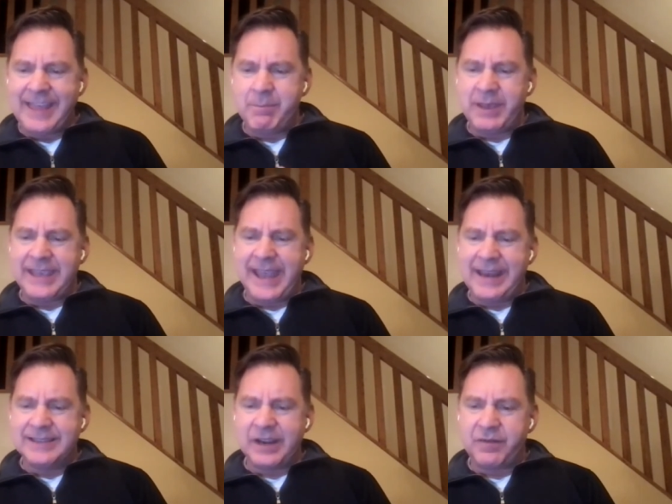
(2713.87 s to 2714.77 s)
that
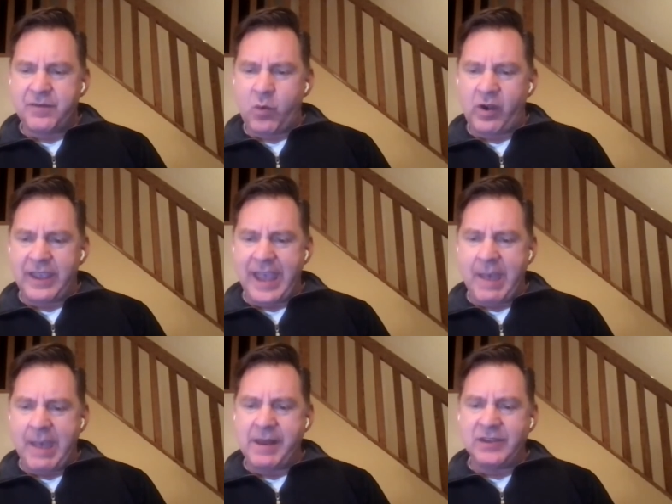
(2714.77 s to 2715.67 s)
begins at 4
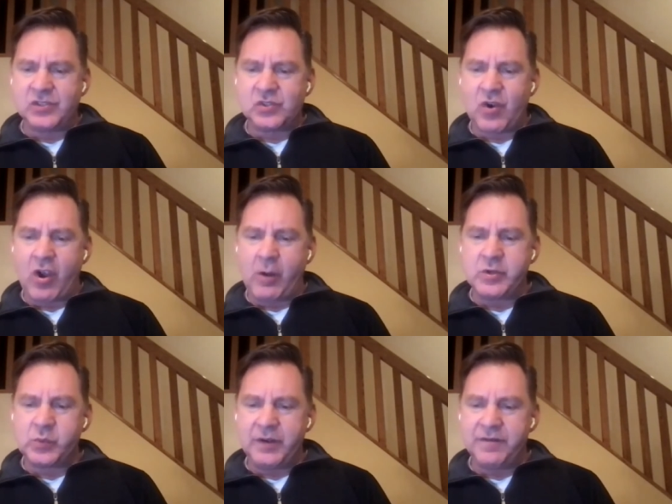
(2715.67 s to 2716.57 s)
a.m. and is stronger
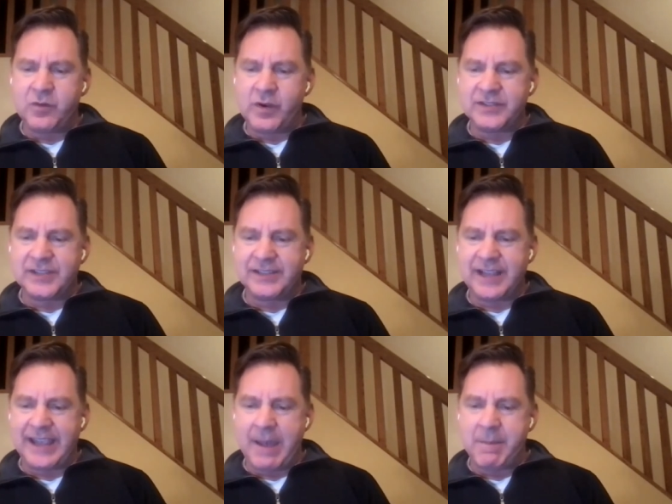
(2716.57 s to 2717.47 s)
between 4 to
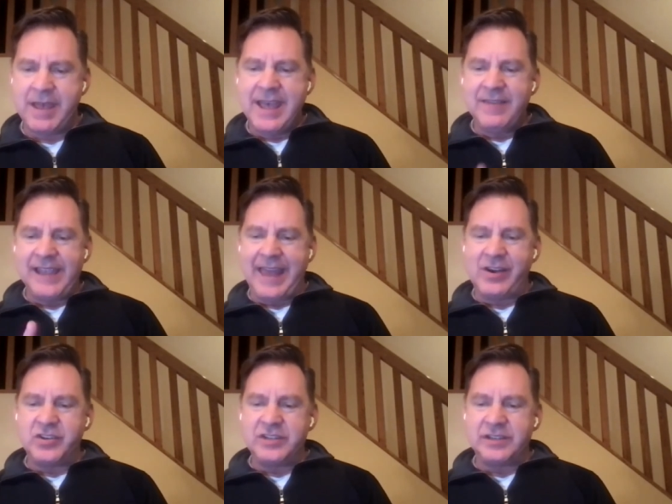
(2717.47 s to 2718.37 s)
6 a.m. The
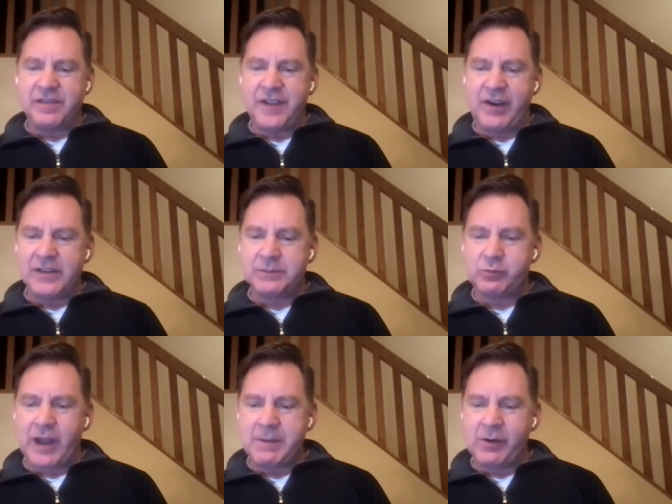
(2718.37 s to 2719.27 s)
energies of the various
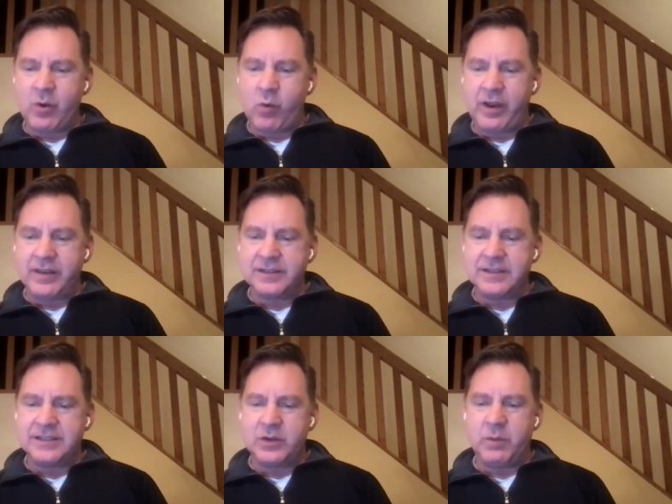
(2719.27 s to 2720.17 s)
primary organs
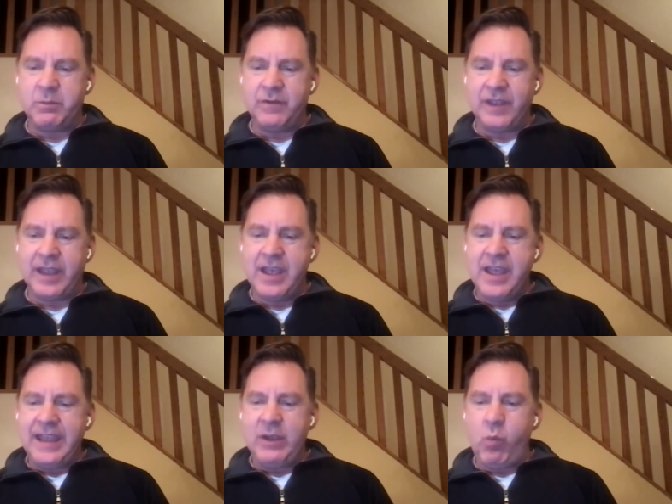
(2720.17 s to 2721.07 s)
continuing moving
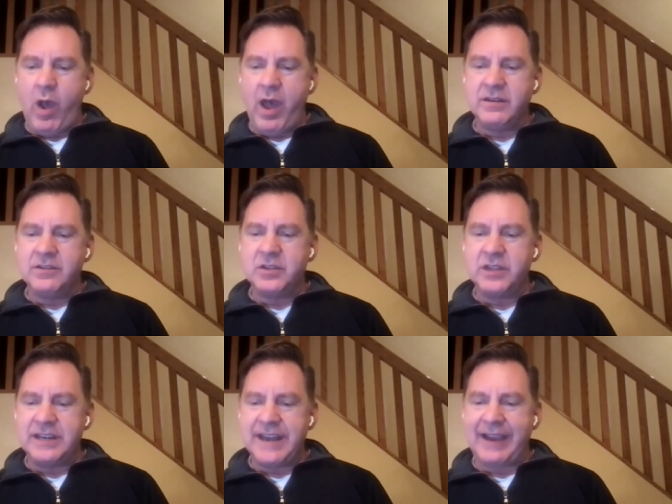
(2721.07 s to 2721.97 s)
one to
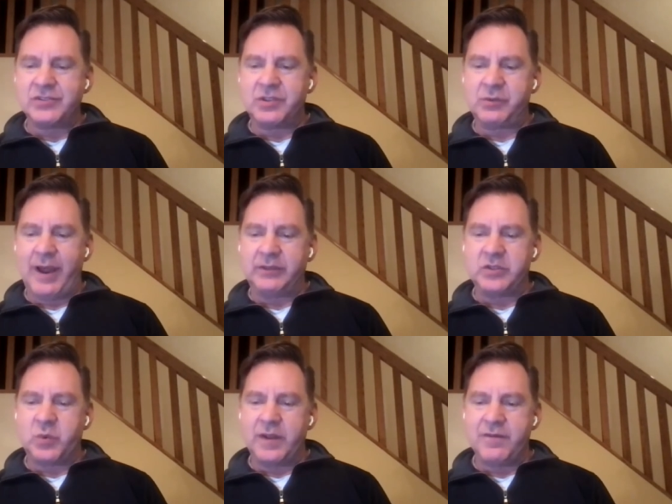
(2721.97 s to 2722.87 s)
the next throughout
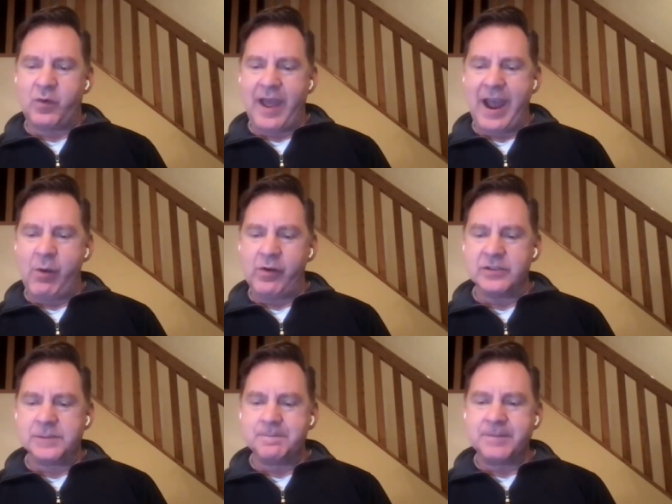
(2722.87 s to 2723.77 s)
the 24
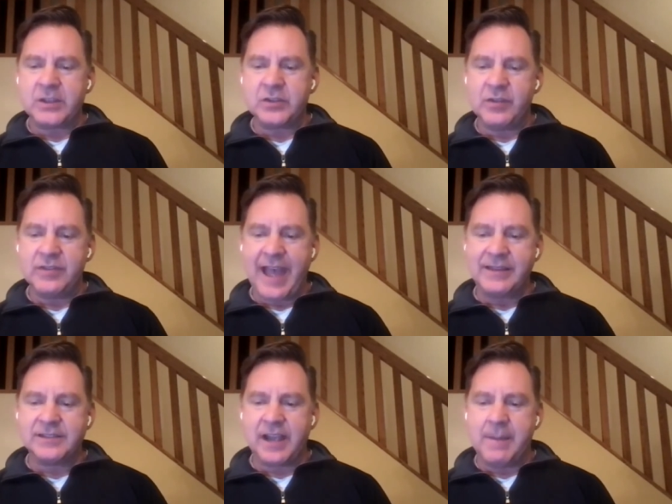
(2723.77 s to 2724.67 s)
hours. So
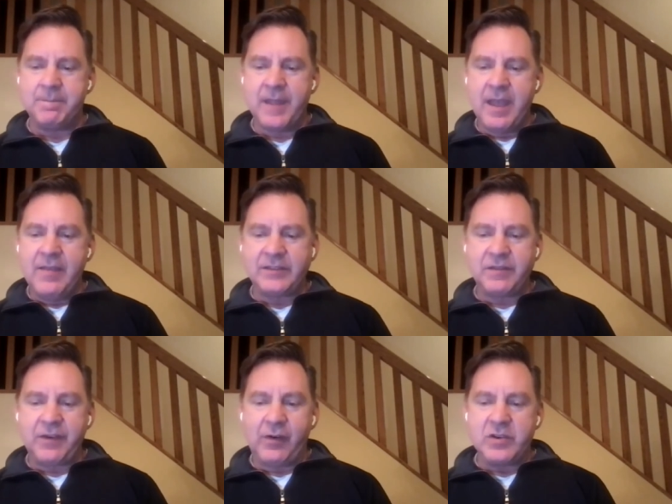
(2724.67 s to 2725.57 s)
that's um,
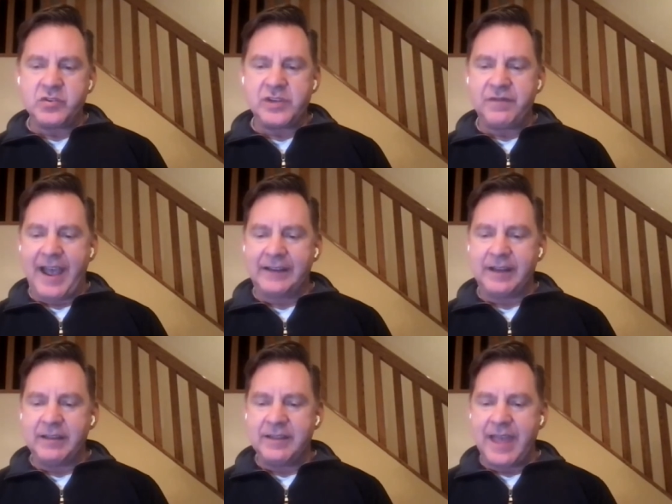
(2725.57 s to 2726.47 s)
that's a very interesting
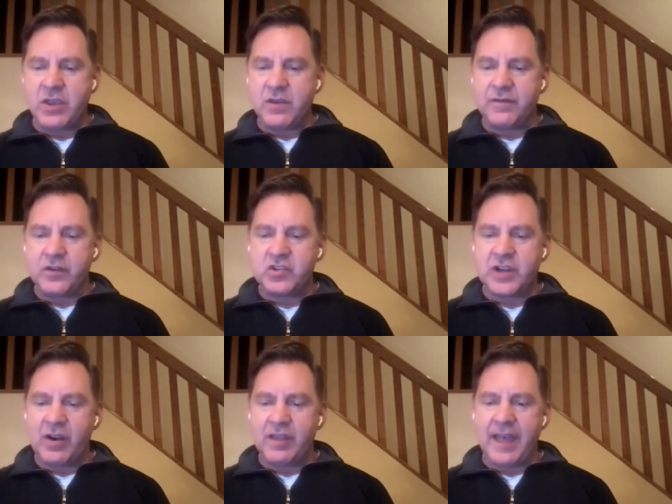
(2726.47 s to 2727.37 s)
fact, and thank you for
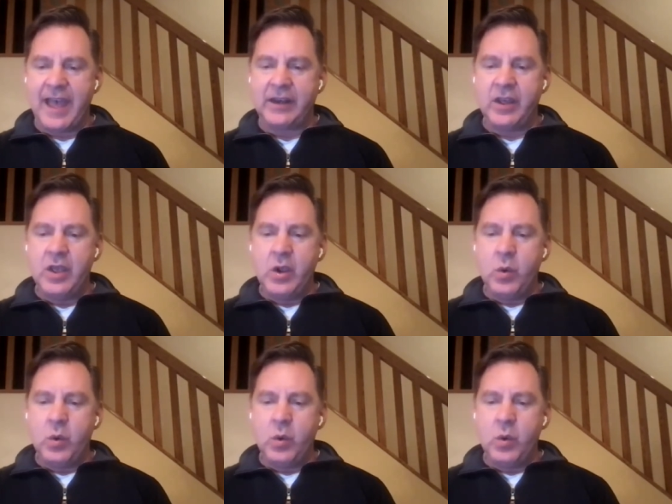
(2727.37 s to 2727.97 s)
sharing that